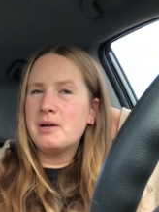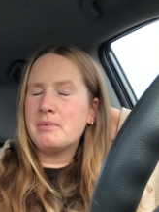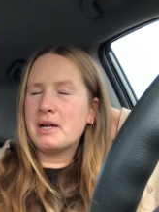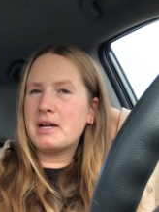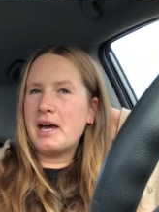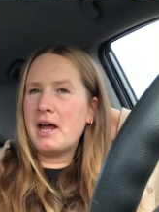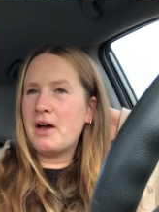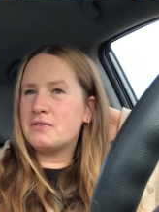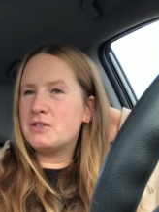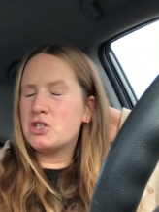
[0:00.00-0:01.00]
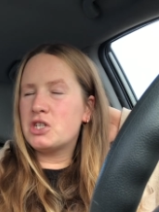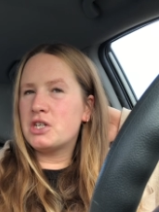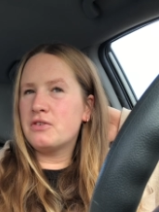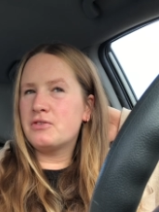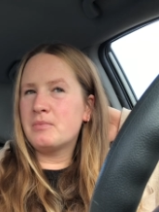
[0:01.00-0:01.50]
But I kind of have to
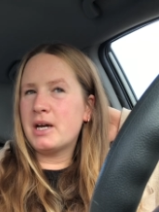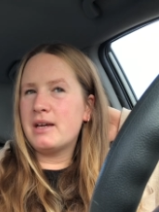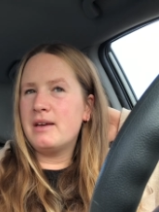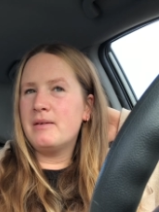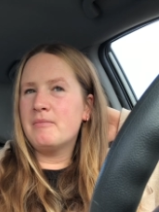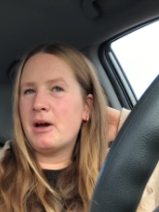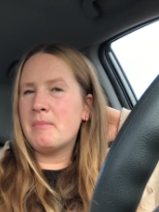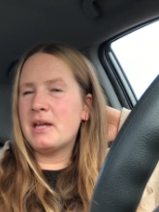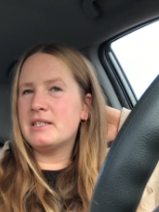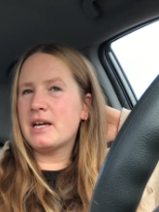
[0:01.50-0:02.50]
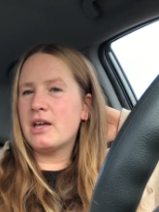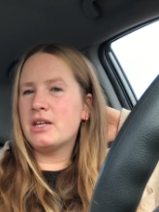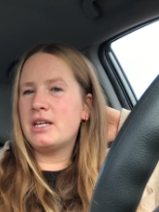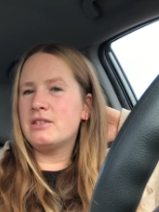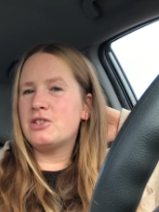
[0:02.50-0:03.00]
shift my my
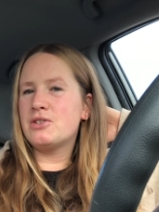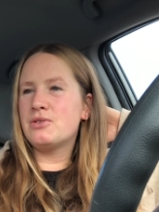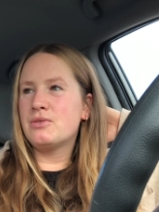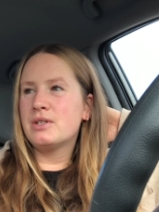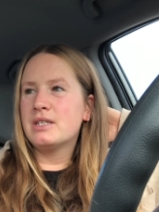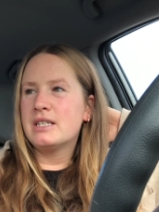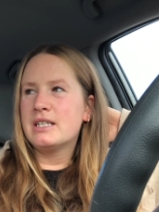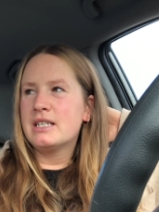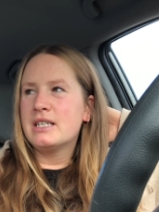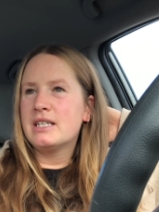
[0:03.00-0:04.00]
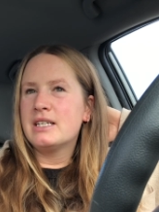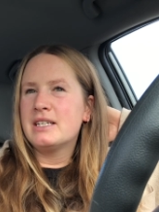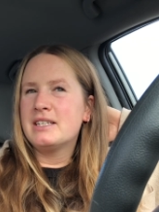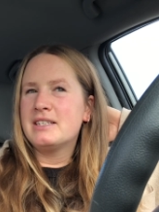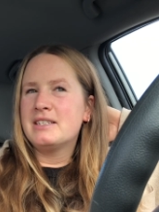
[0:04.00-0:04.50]
mentality to
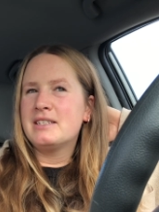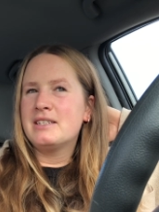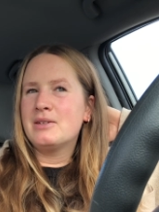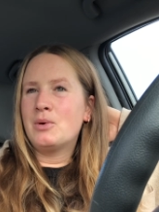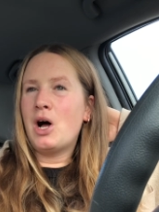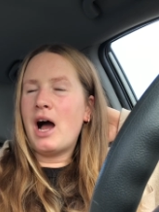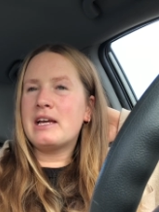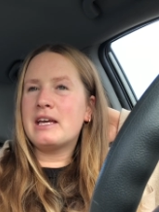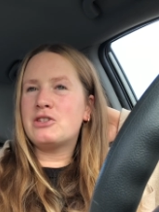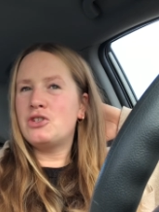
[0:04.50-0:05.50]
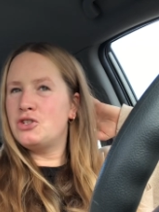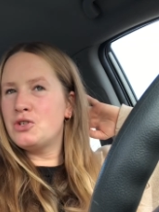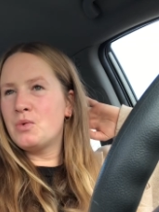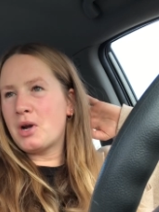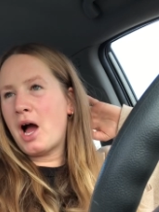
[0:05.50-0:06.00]
well, I get to do
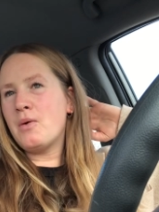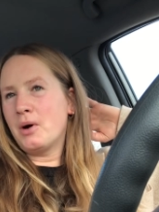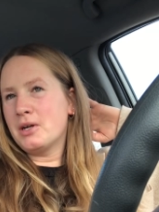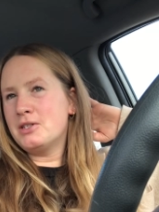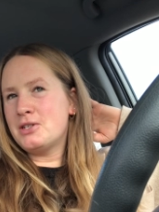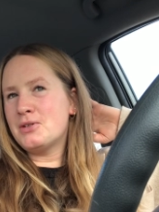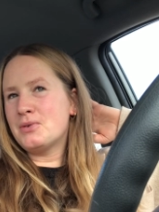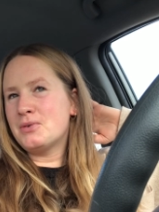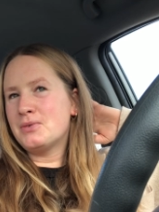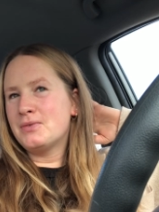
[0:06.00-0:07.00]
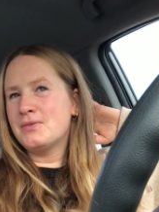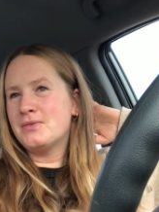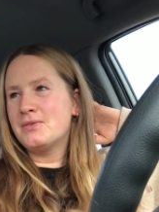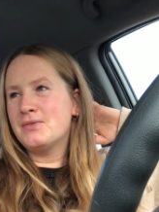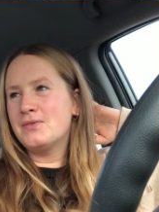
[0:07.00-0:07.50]
what I want to do
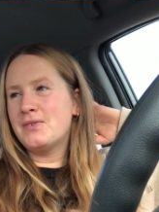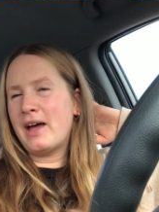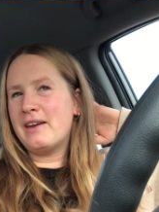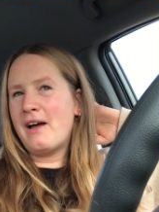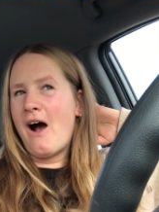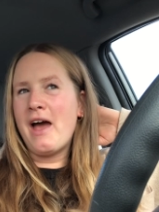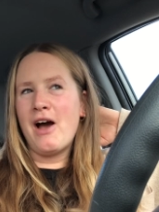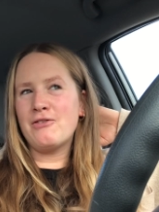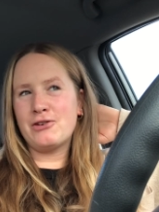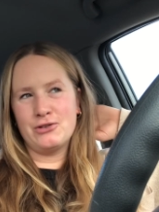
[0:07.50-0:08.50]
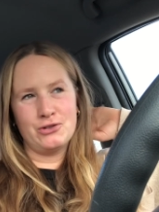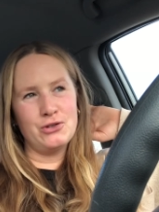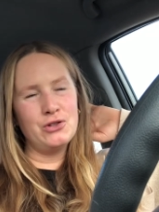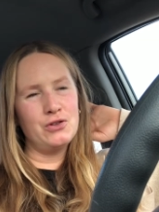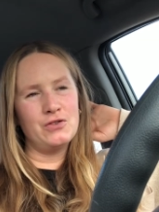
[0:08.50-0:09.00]
and I have
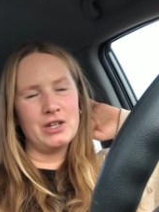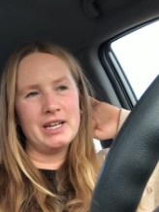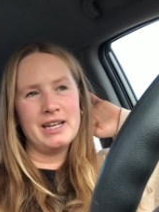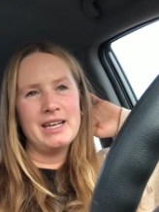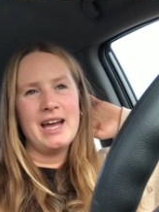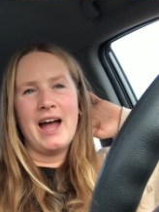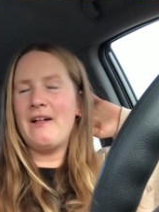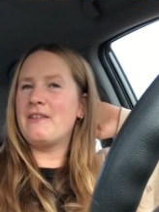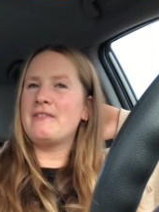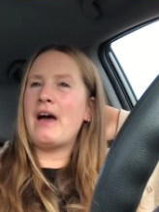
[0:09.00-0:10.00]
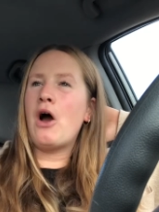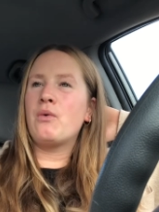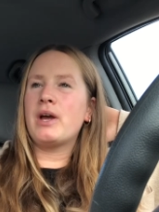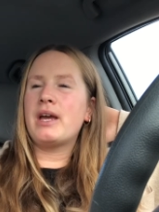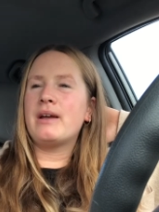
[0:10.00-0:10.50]
control over it. And then that
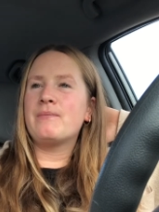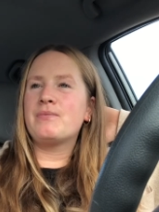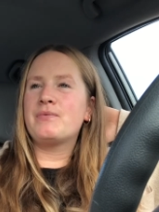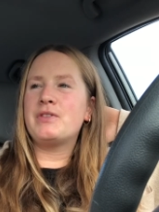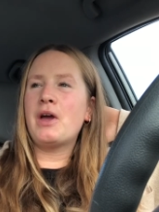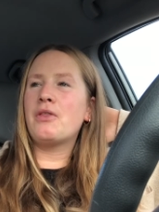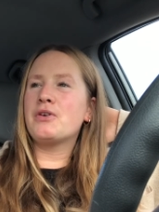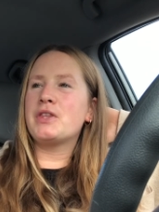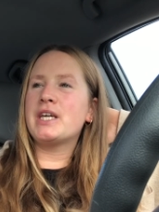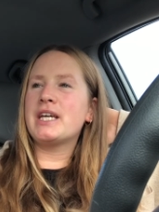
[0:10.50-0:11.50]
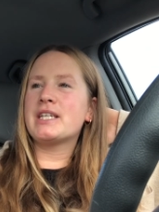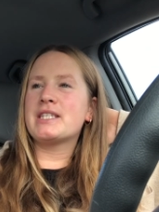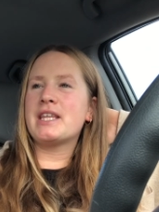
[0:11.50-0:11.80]
way, the other things